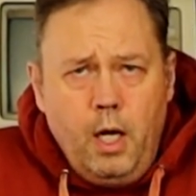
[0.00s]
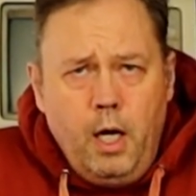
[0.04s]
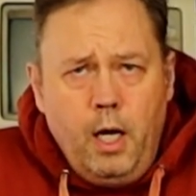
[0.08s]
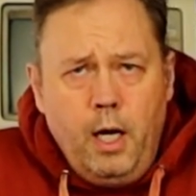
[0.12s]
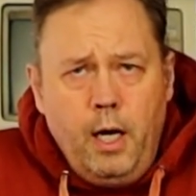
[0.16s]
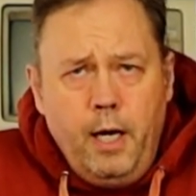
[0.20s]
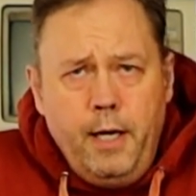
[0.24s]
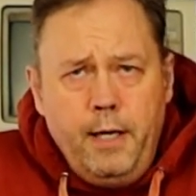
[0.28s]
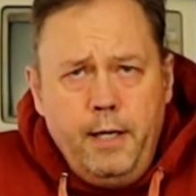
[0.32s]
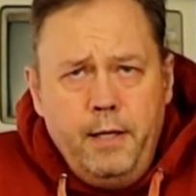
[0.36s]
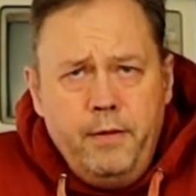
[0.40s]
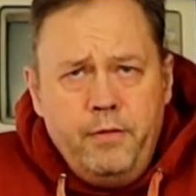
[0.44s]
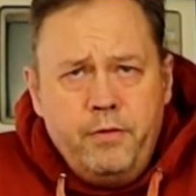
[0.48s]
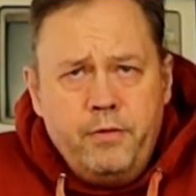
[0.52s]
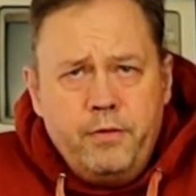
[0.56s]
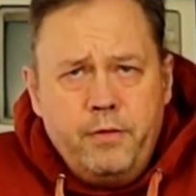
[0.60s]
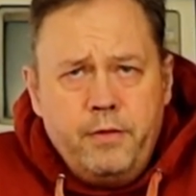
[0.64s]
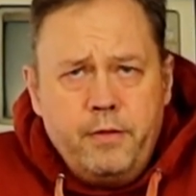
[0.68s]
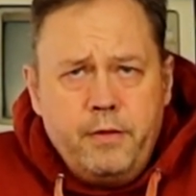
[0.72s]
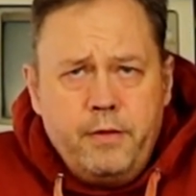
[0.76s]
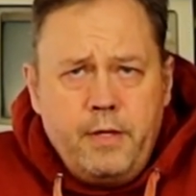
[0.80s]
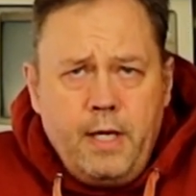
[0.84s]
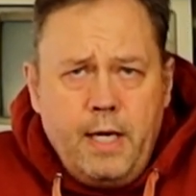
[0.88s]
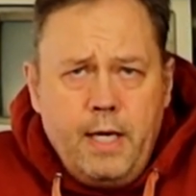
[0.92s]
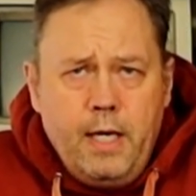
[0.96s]
I
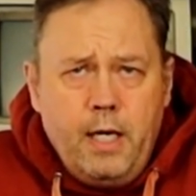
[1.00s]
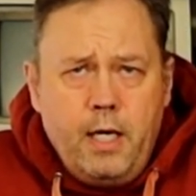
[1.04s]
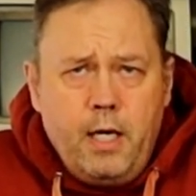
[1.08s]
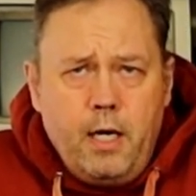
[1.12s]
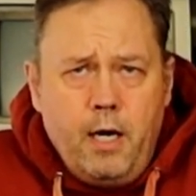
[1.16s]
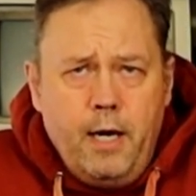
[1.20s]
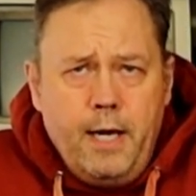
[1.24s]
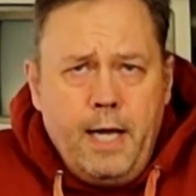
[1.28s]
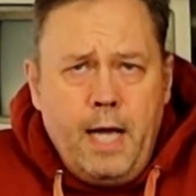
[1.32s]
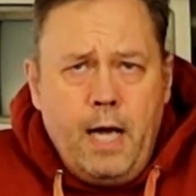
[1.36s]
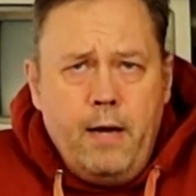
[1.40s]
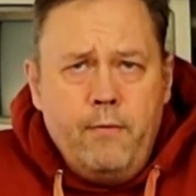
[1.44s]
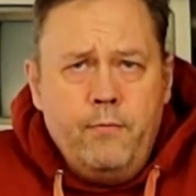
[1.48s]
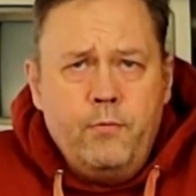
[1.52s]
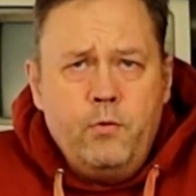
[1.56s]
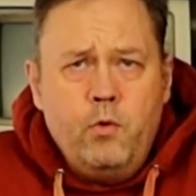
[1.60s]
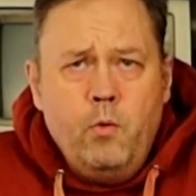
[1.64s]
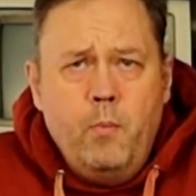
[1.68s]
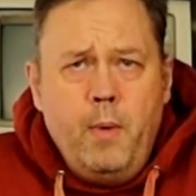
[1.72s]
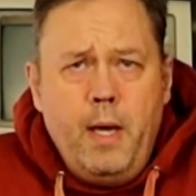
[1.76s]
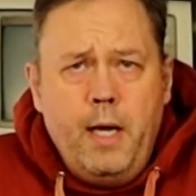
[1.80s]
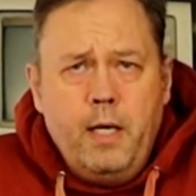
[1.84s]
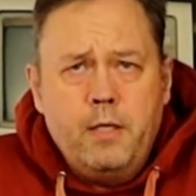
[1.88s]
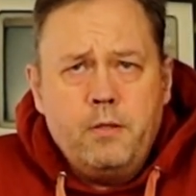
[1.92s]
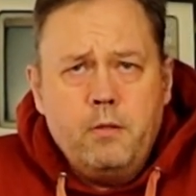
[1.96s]
think I have to make